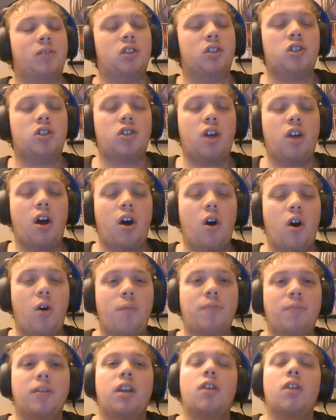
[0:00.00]

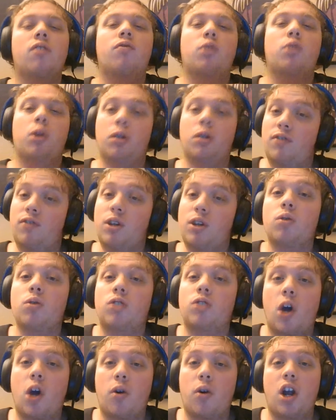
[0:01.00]
so for those of you who
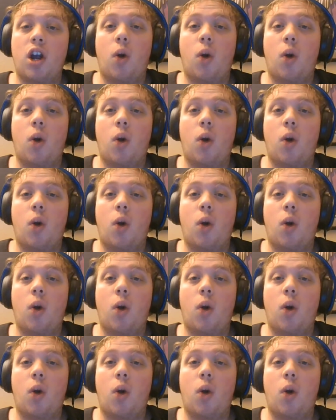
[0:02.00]
don't